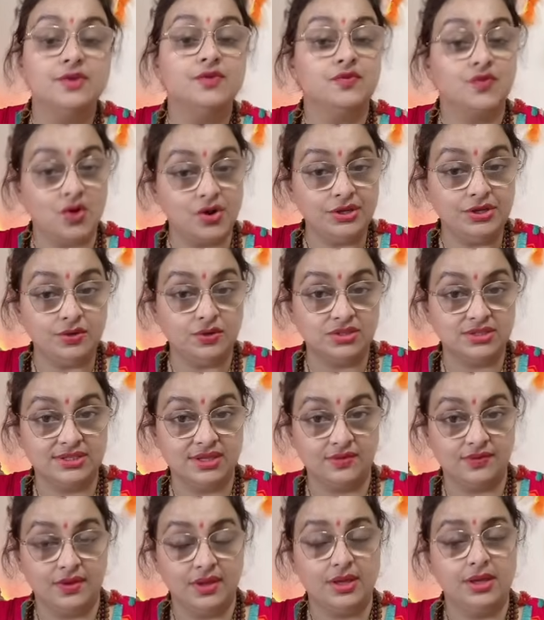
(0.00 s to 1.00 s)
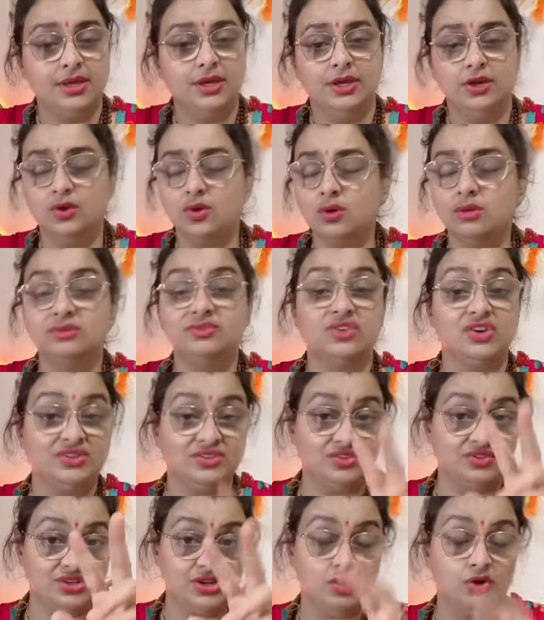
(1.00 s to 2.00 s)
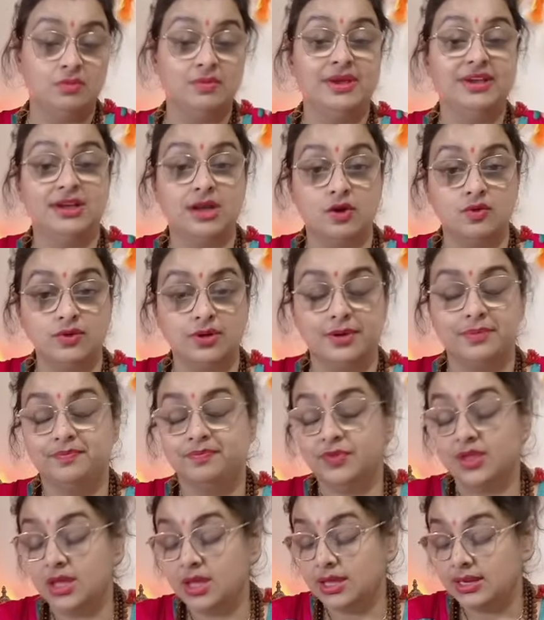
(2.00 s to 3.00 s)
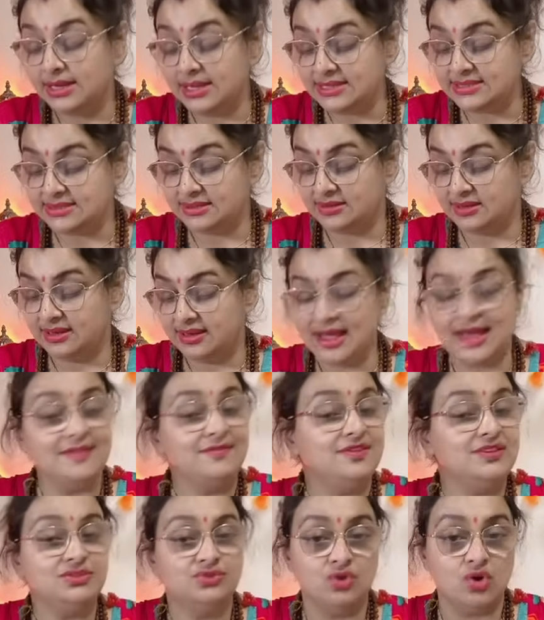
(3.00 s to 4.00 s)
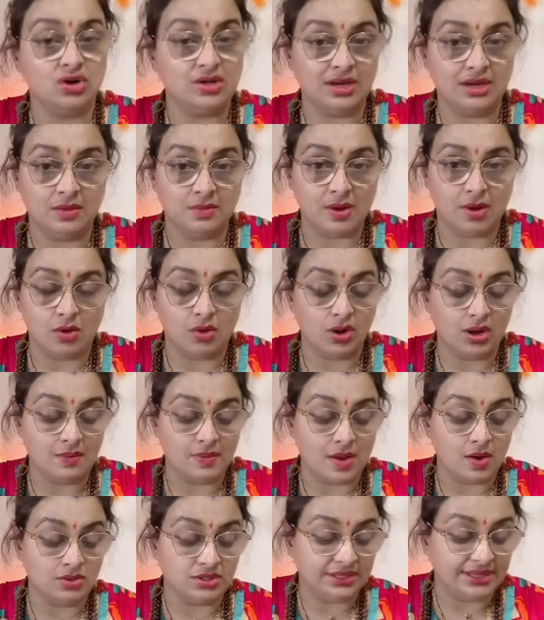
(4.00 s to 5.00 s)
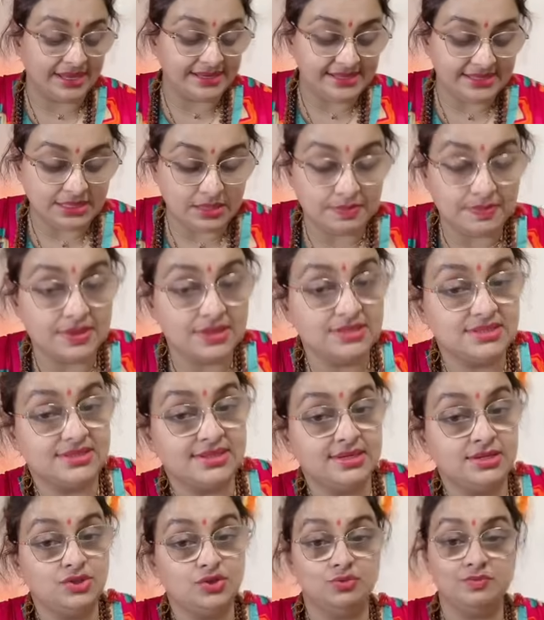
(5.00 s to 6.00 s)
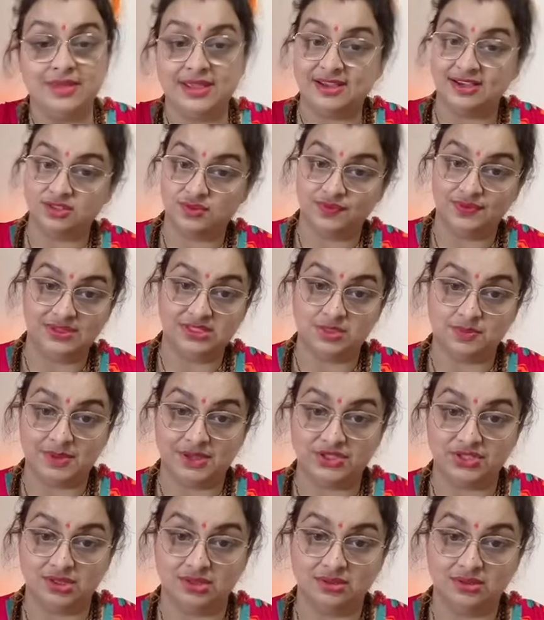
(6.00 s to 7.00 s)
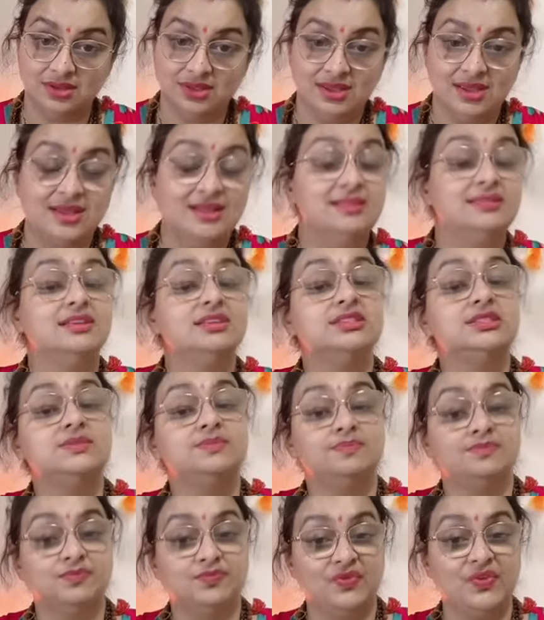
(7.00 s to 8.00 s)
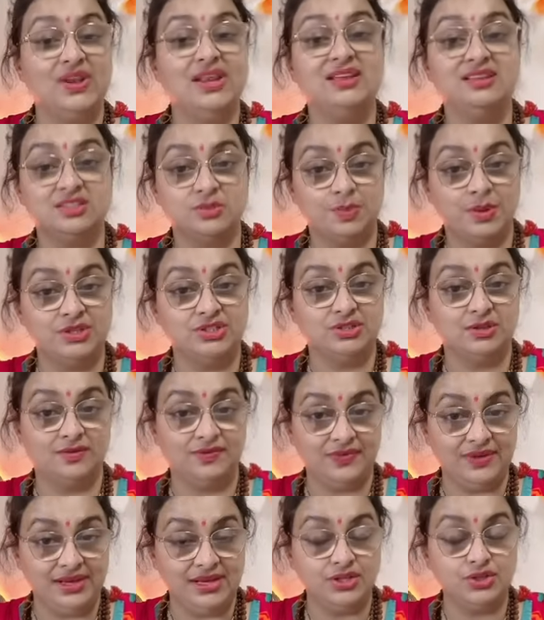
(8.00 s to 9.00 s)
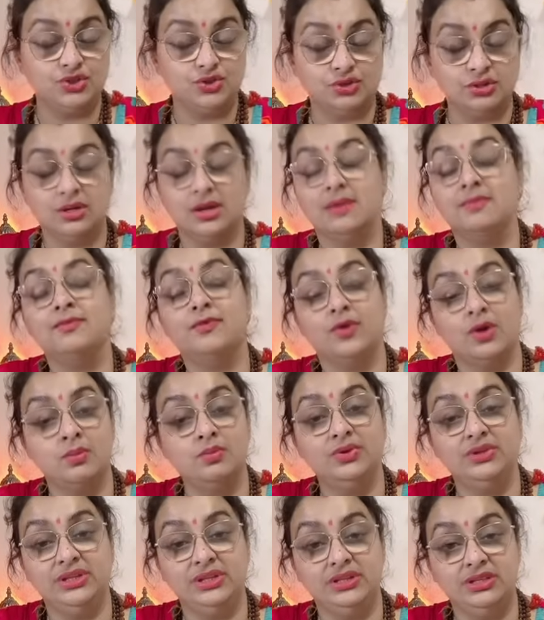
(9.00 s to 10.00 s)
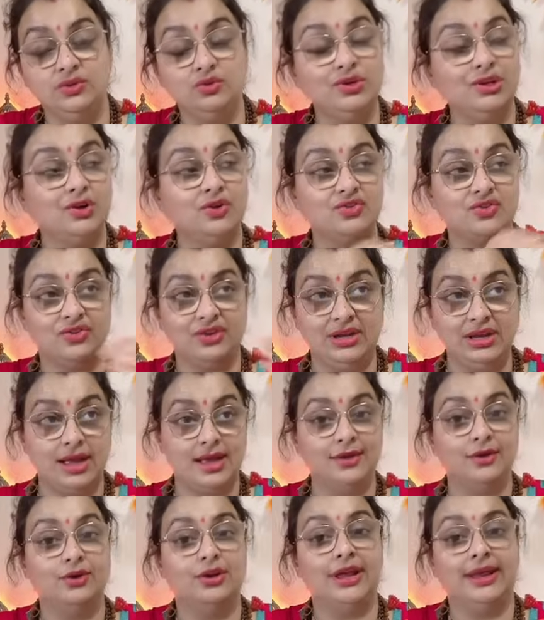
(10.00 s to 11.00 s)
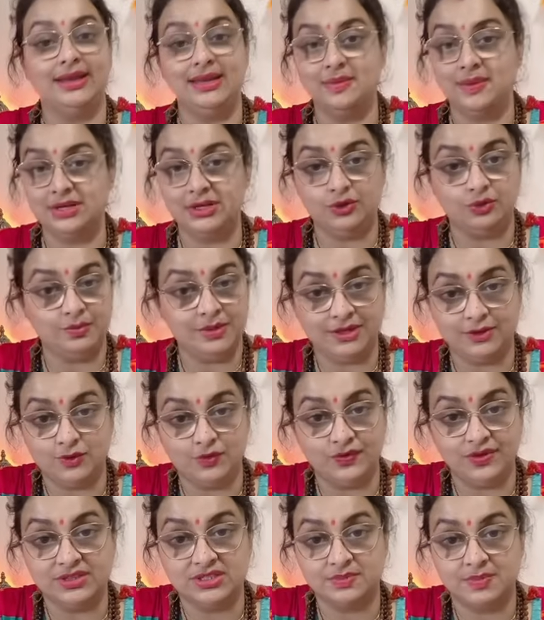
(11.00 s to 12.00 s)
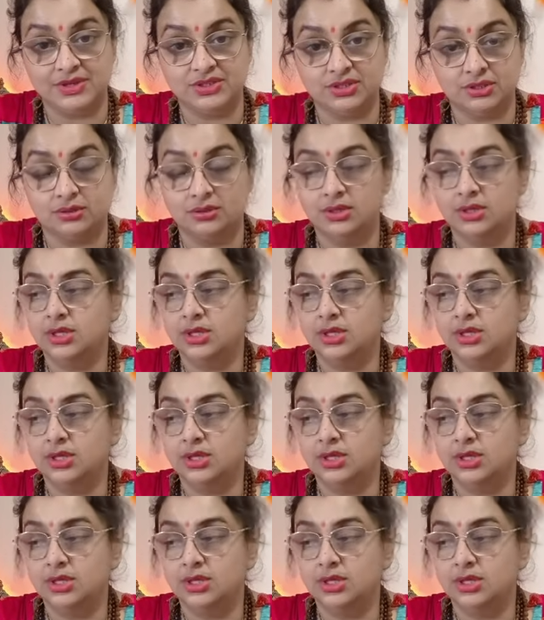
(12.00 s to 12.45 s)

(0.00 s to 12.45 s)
for yourself you know, 333 on my counter. Listen, life is not all about, all about getting a person to make us feel special. This feeling special feeling should come from within. You cannot rely on anybody to make you feel special.